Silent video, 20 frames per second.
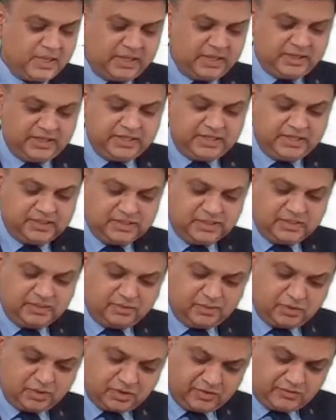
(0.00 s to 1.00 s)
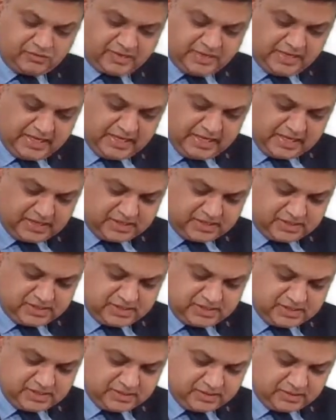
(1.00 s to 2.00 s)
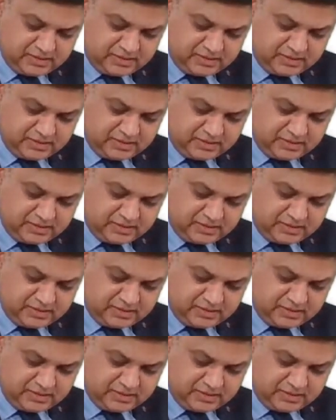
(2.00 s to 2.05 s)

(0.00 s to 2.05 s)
that is an amount of 10 lakhs